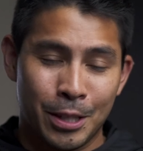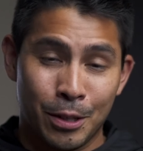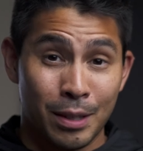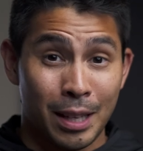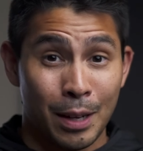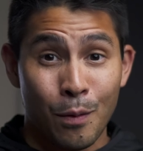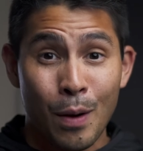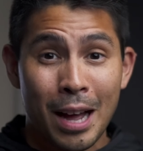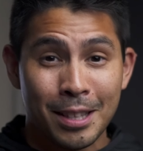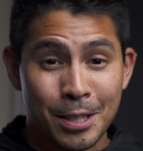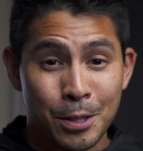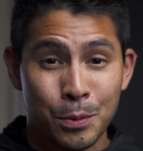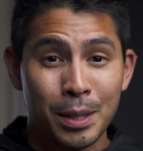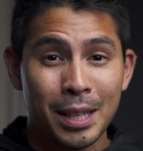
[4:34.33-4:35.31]
it. You're like, wow, this
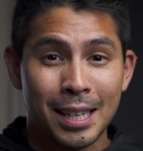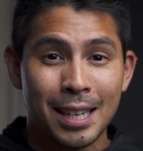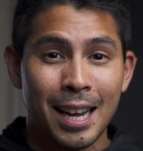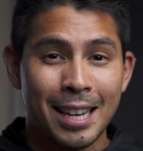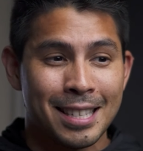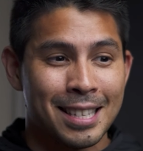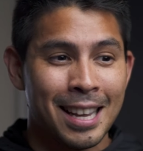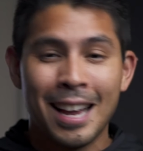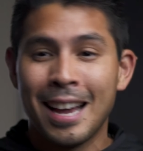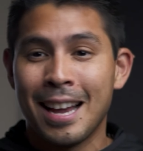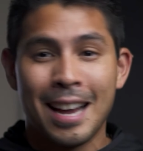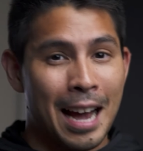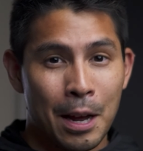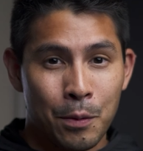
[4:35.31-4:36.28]
is really nice.
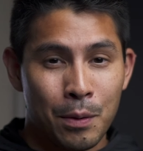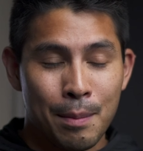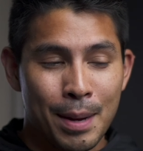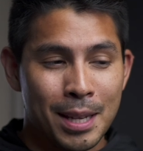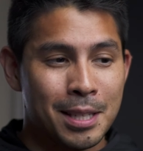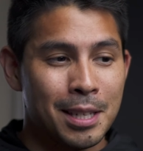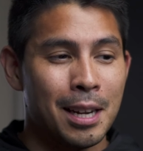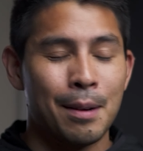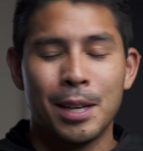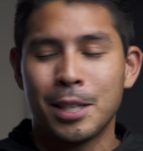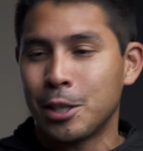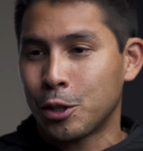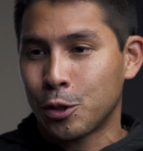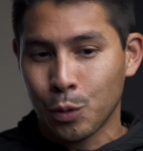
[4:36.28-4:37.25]
I don't wanna mess it up.
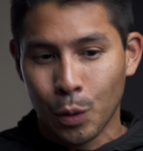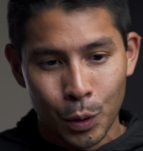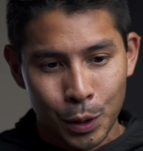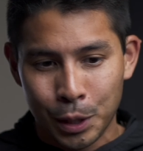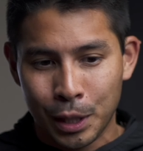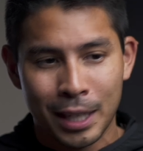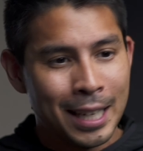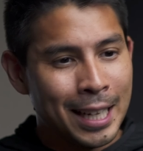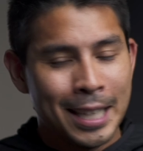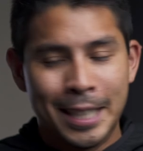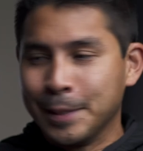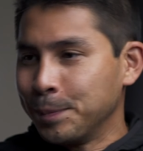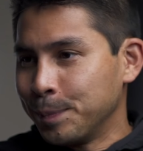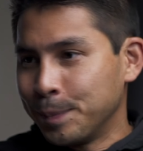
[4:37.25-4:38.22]
It's a stroller,
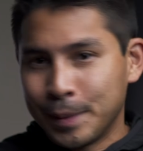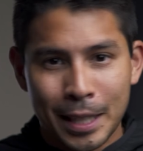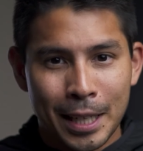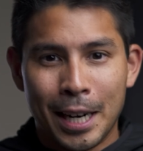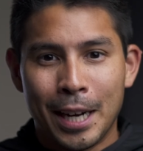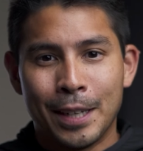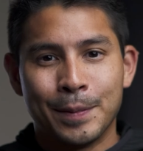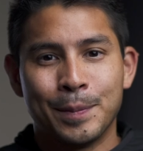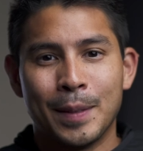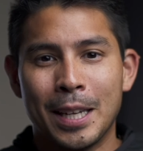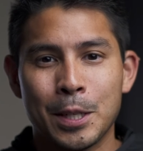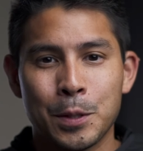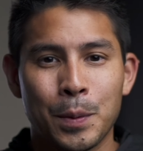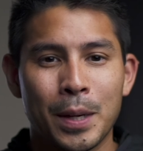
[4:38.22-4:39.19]
you know,
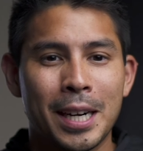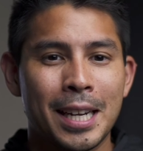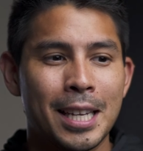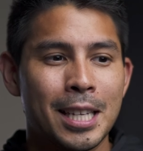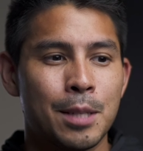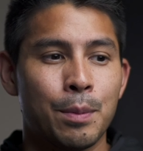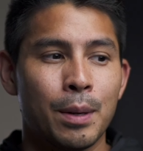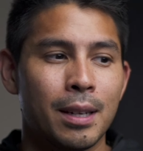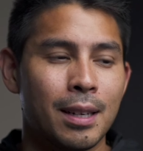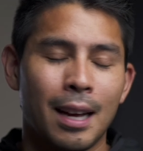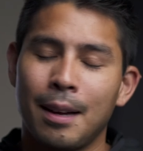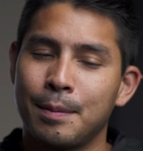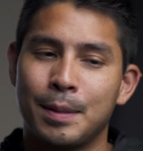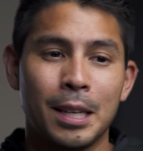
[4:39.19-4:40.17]
it is what it is, but
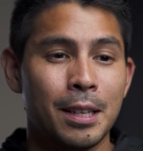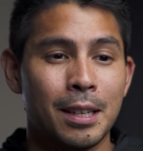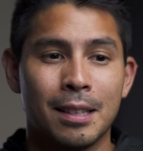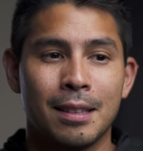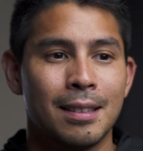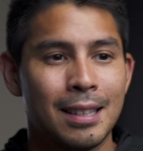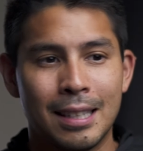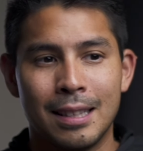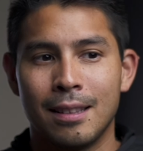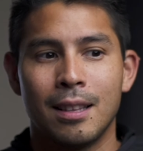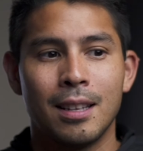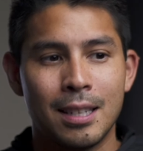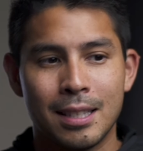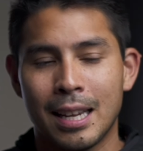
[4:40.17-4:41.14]
uh, I'm telling you,
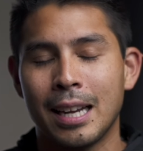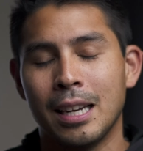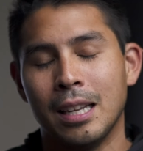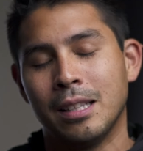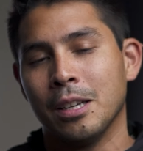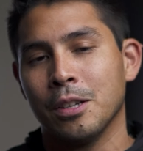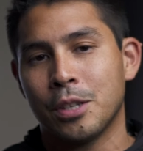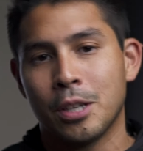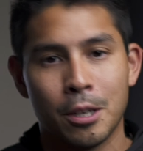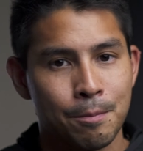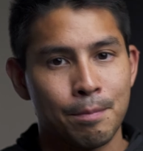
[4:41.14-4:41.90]
the design details here,